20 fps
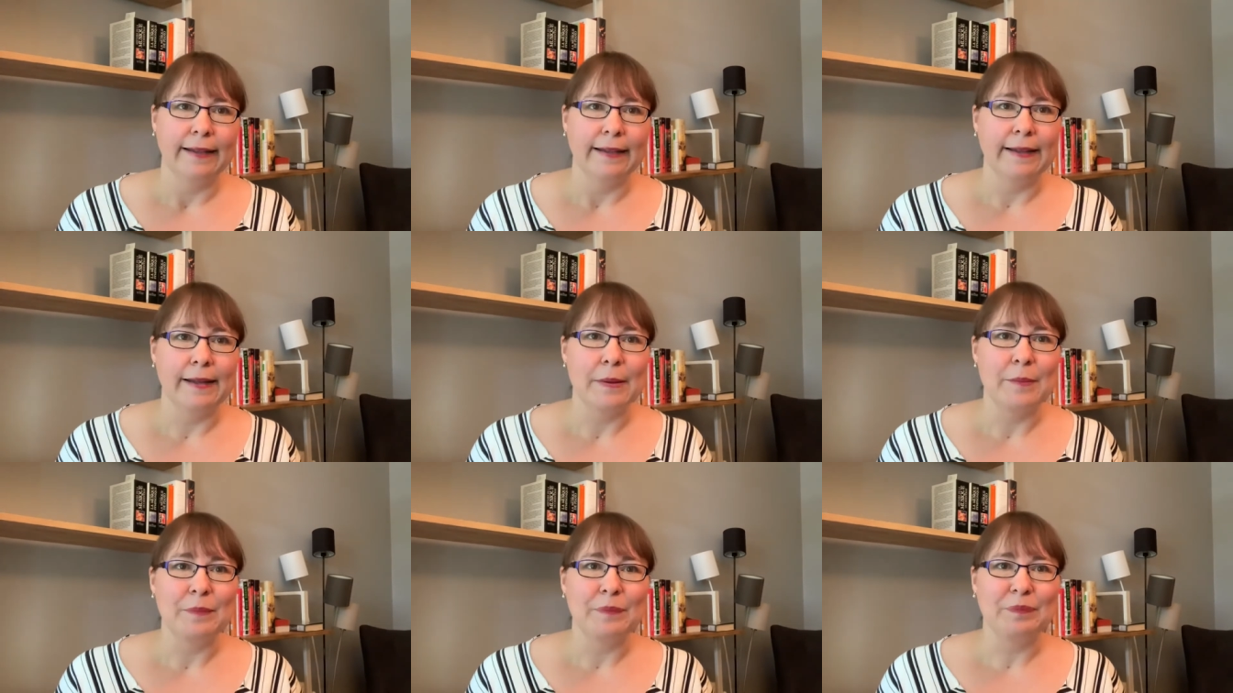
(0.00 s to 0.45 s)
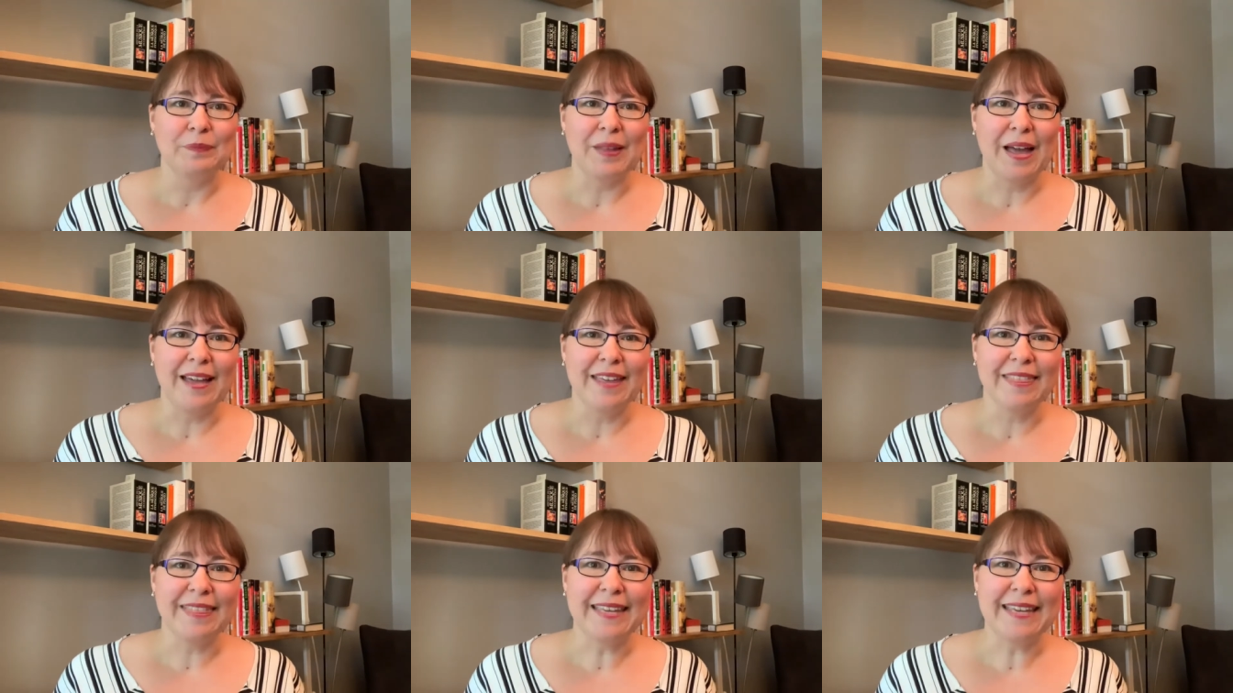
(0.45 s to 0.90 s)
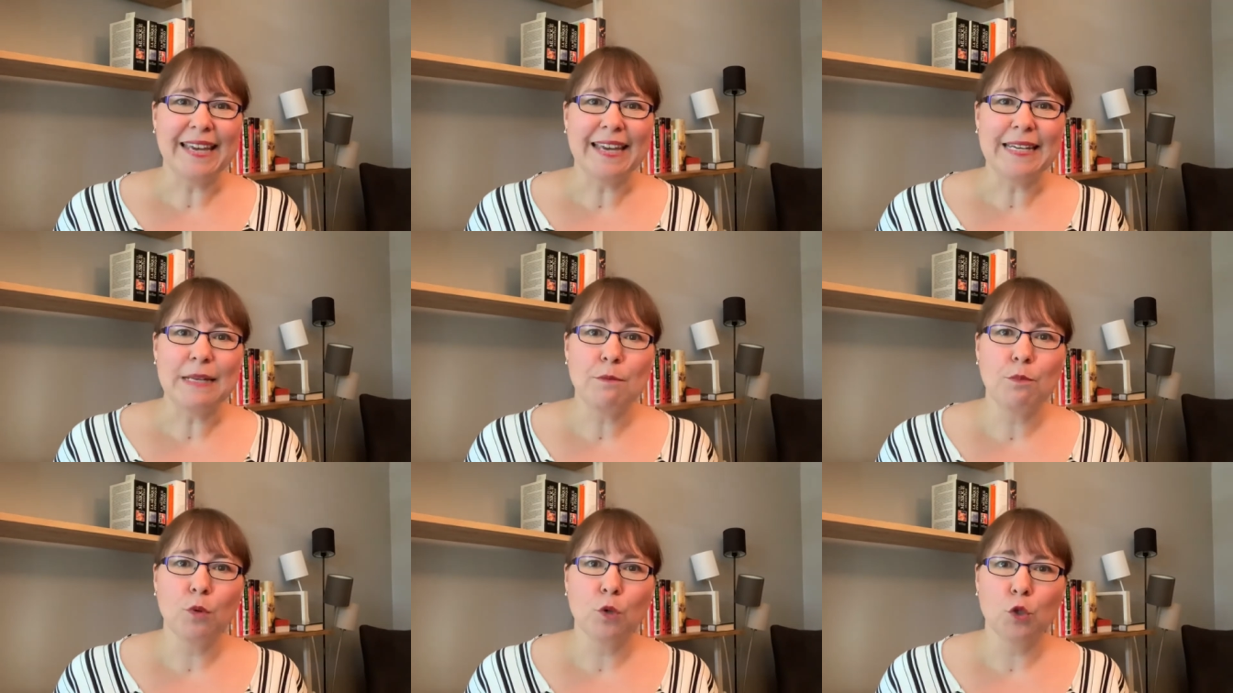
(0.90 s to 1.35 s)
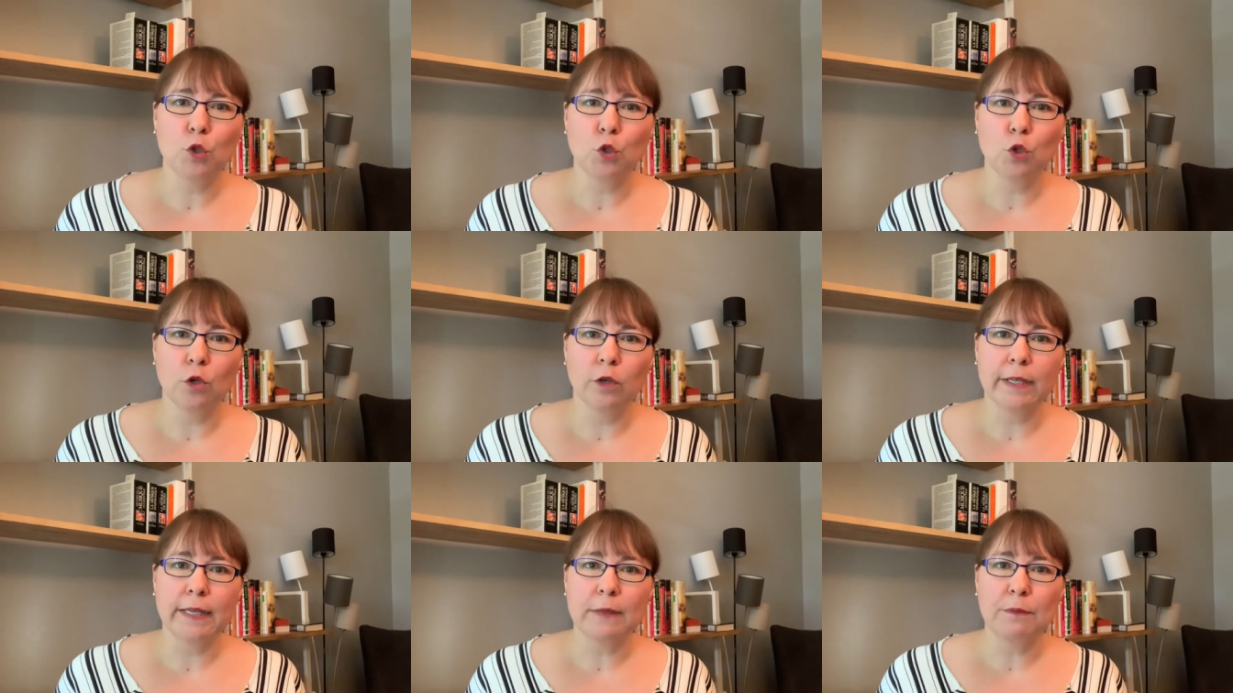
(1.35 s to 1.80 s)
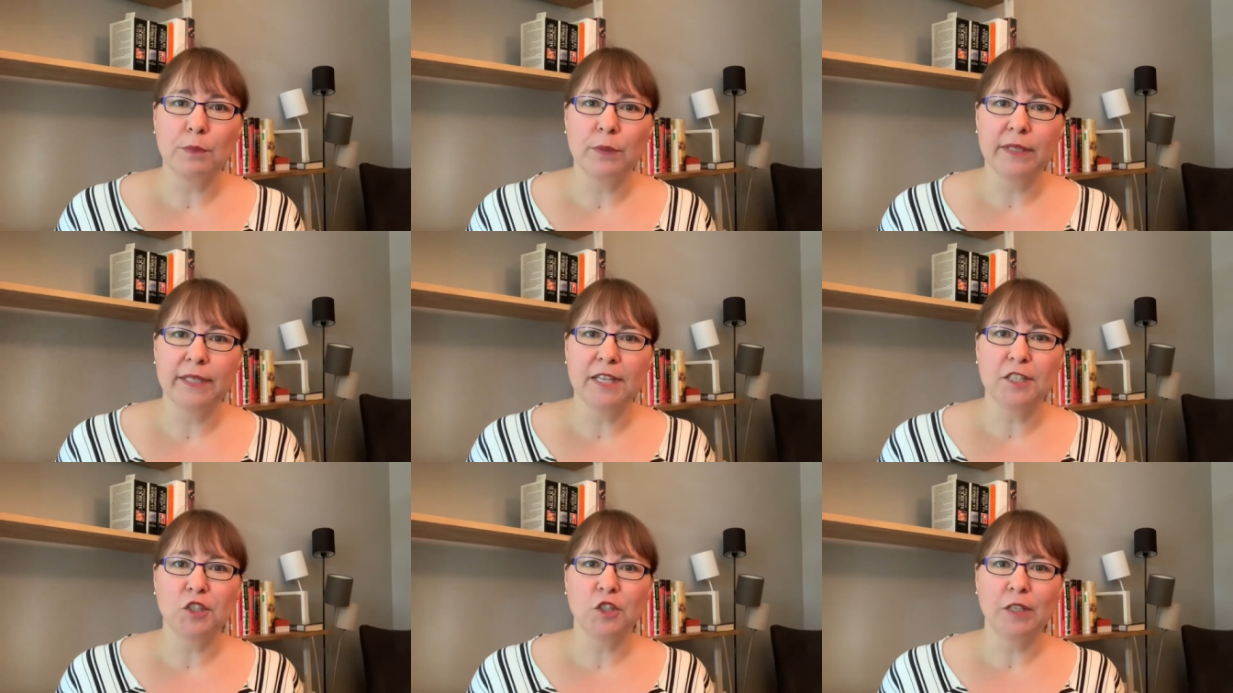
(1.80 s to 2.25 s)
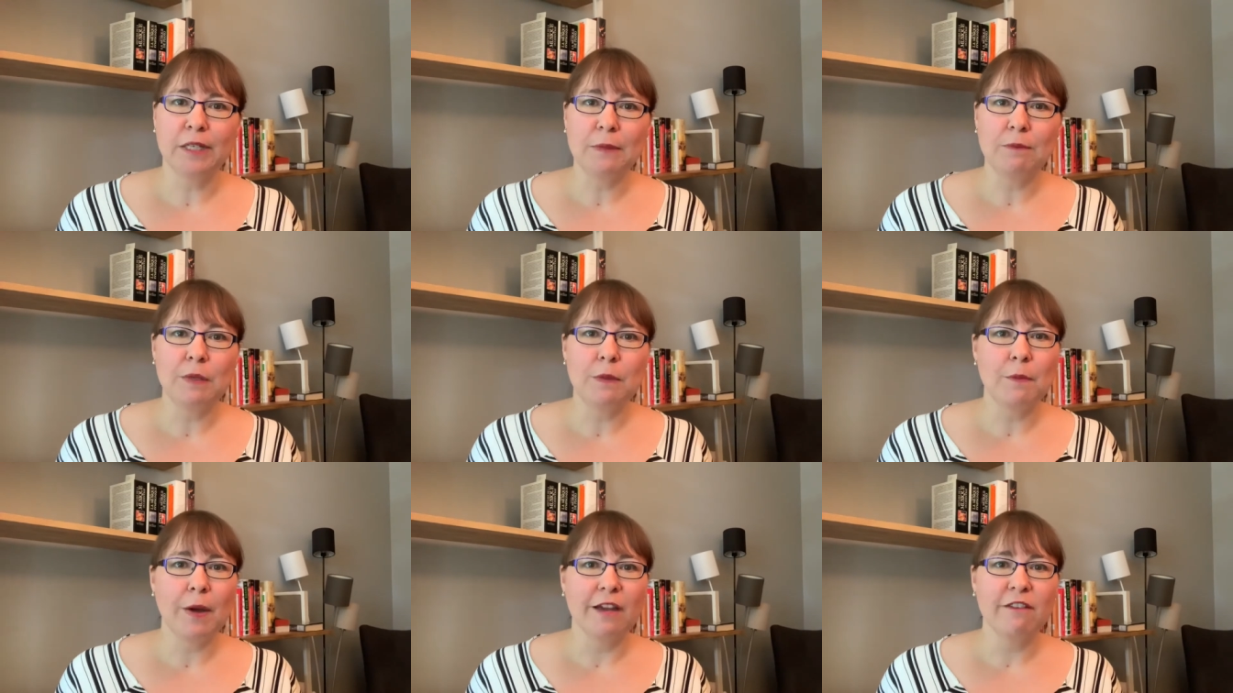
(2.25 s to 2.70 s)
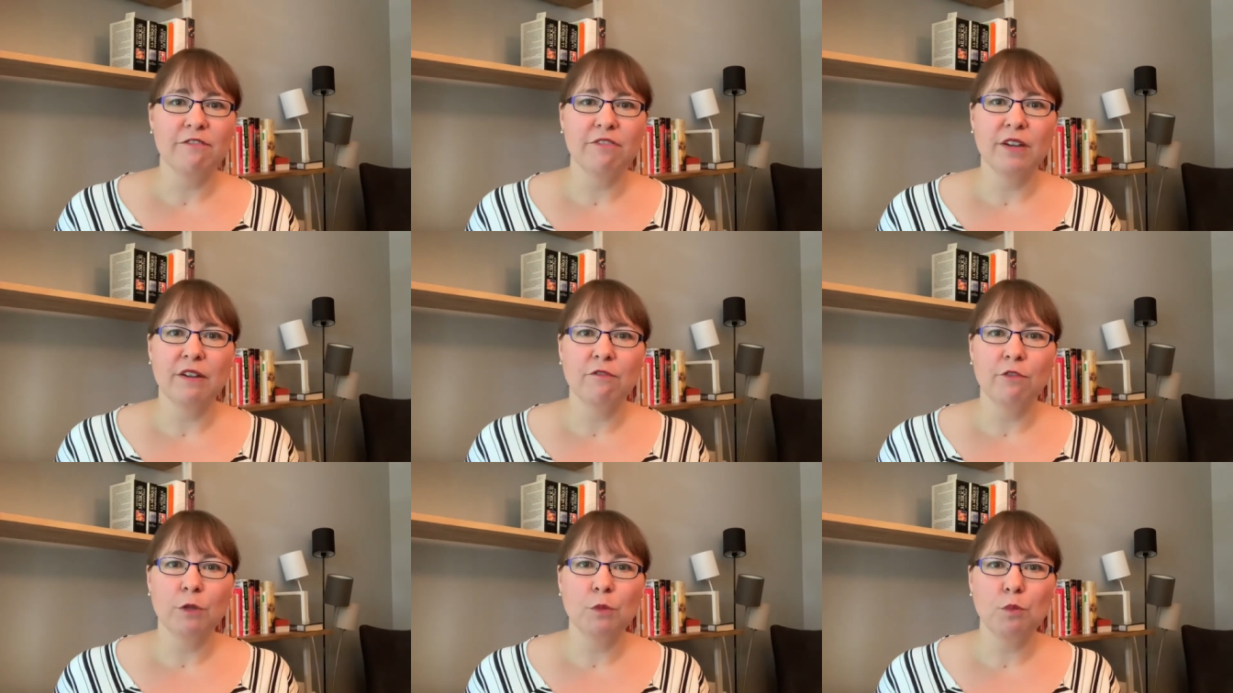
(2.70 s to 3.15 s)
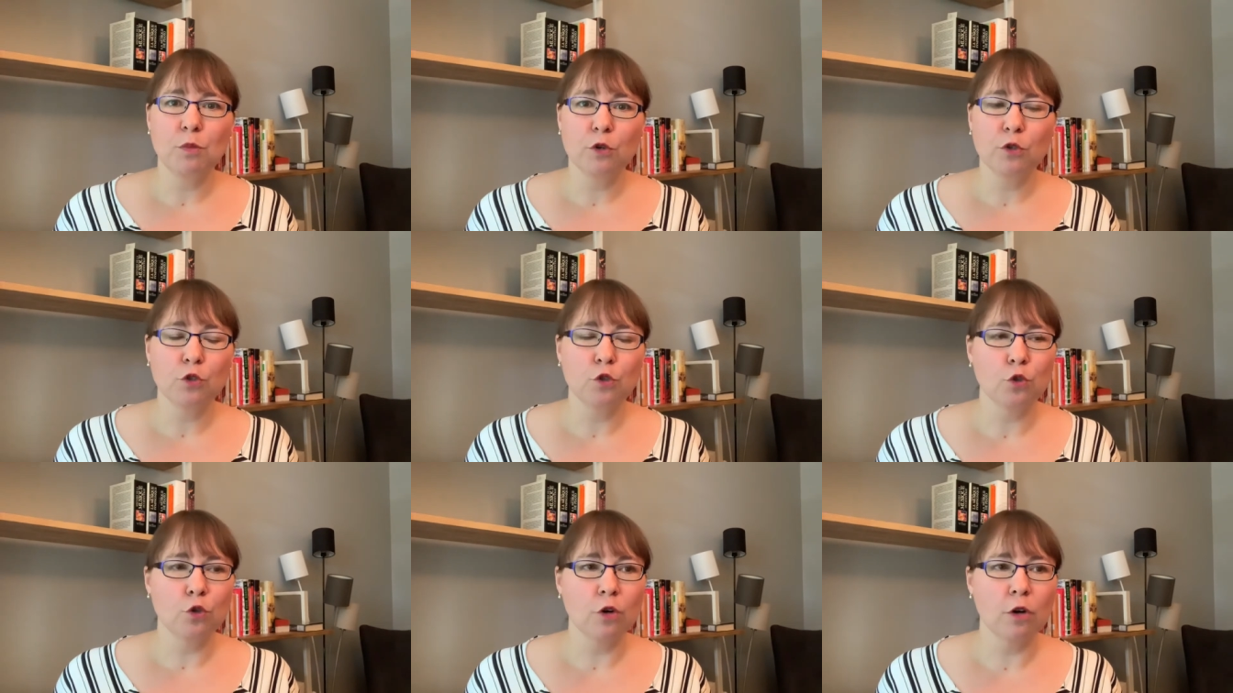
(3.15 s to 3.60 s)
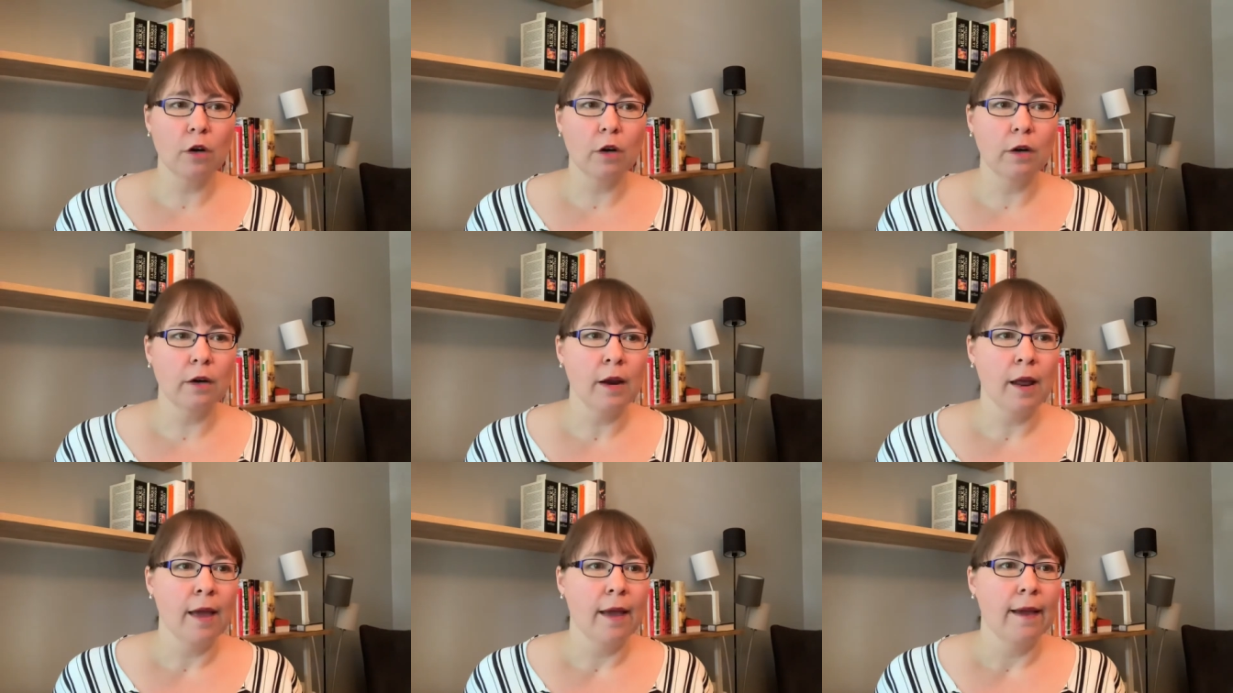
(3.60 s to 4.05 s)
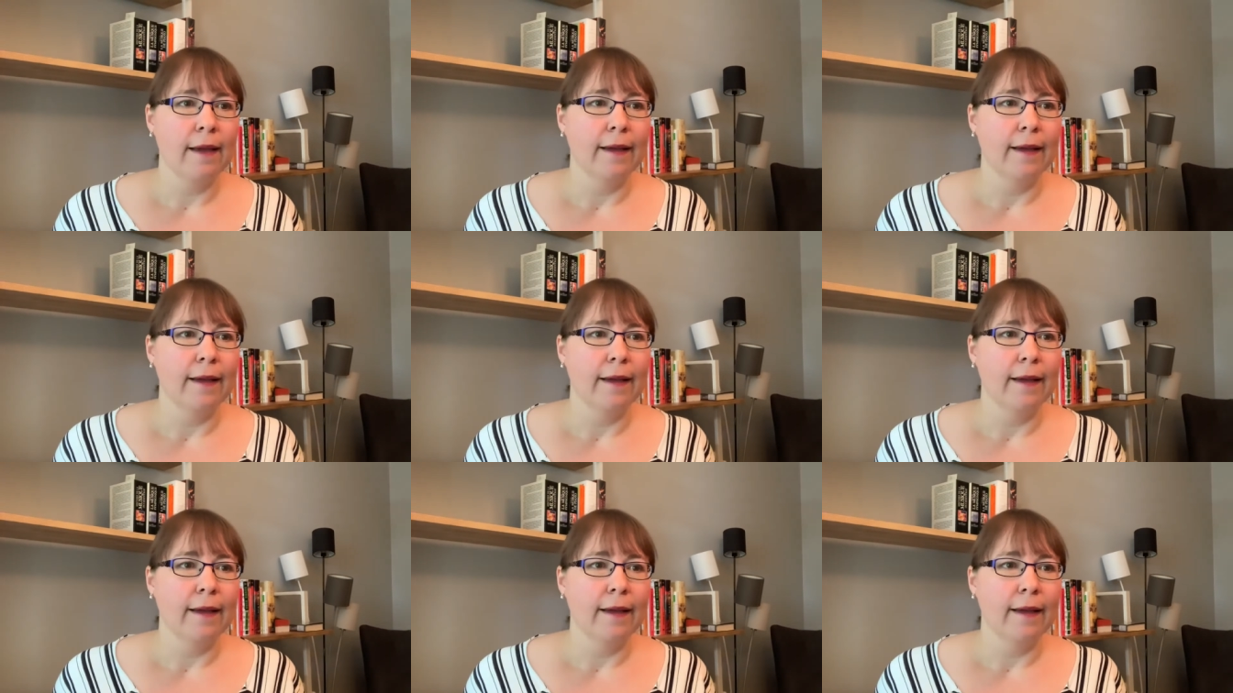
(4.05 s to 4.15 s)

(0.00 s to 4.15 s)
Um, I think any bookstore can potentially be my favorite bookstore.